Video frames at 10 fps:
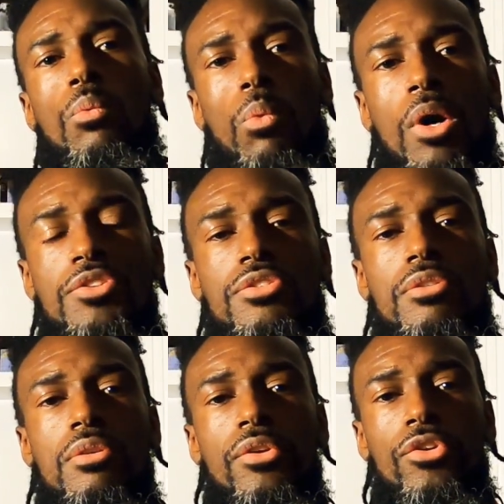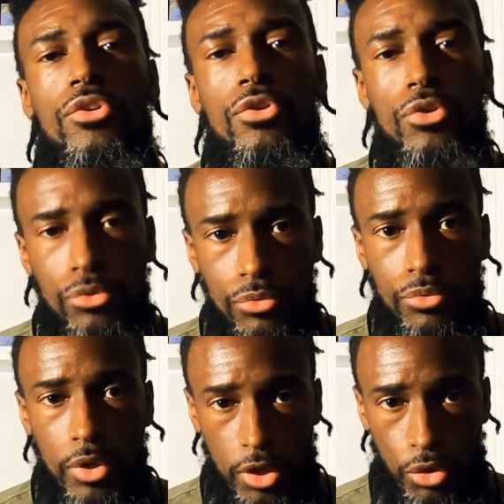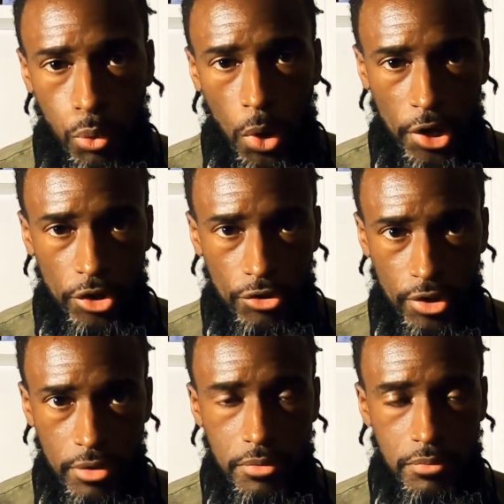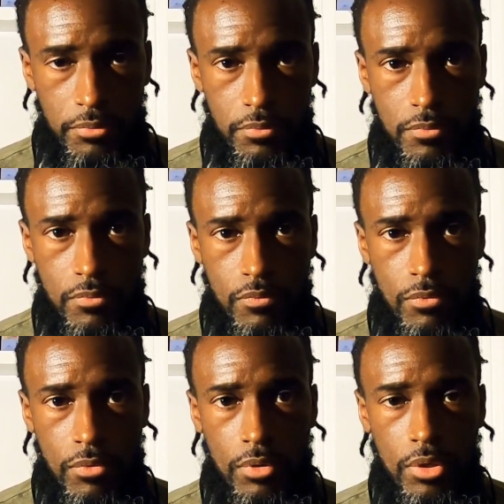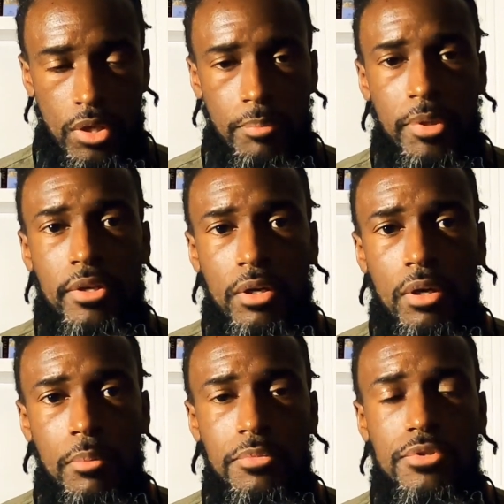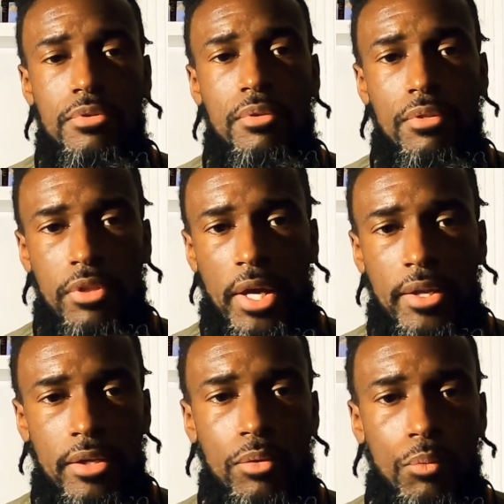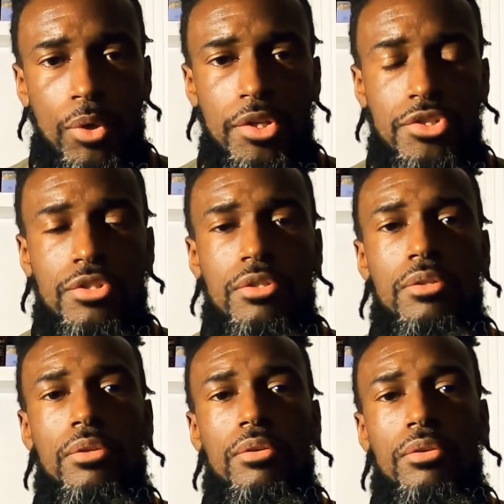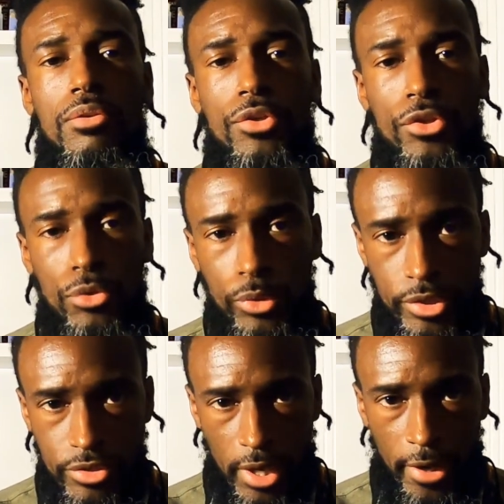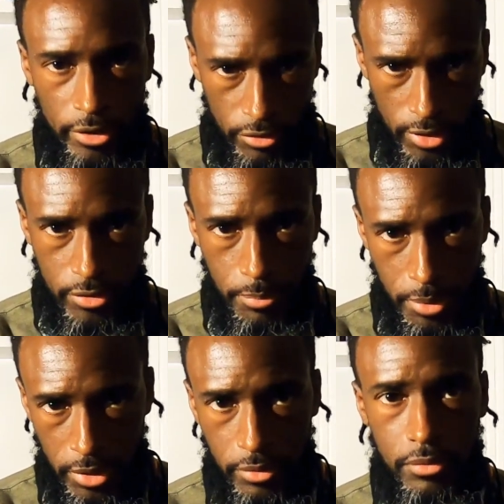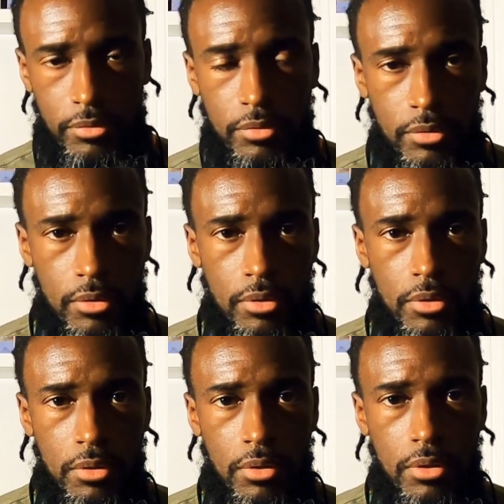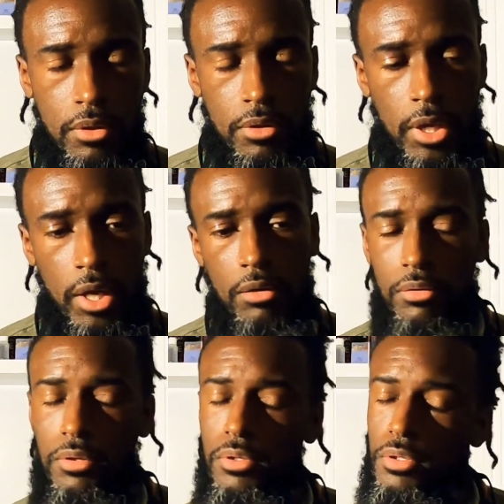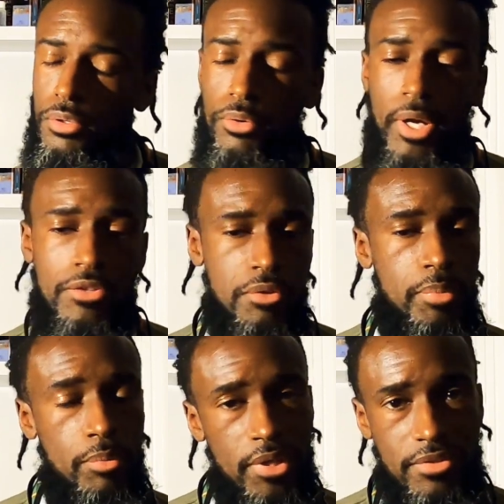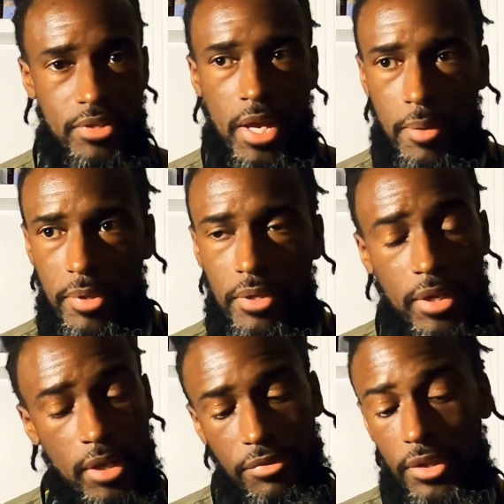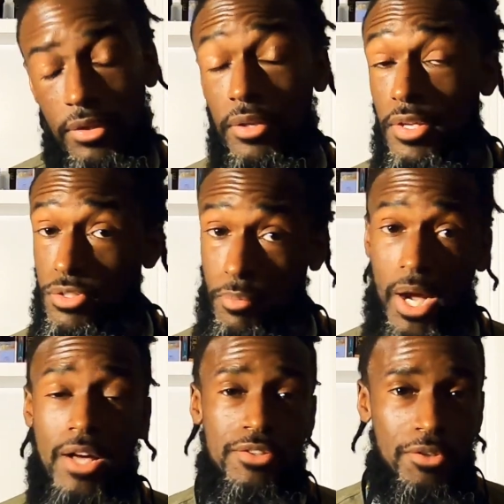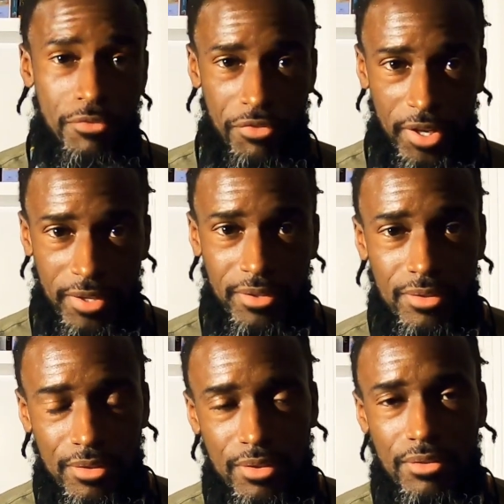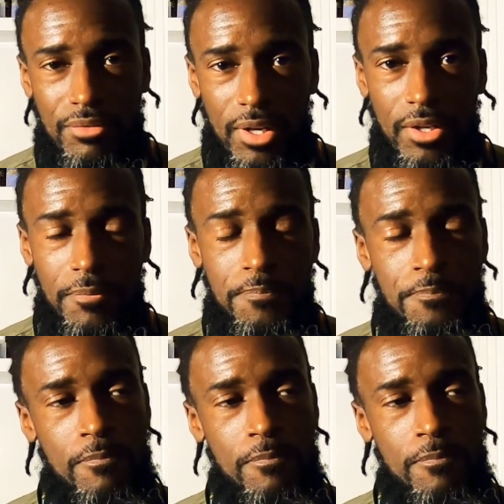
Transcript: Once you acquire it, it becomes that in which you desire it to be. Now, you got some people that's scamming and they think that that's a positive thing, right?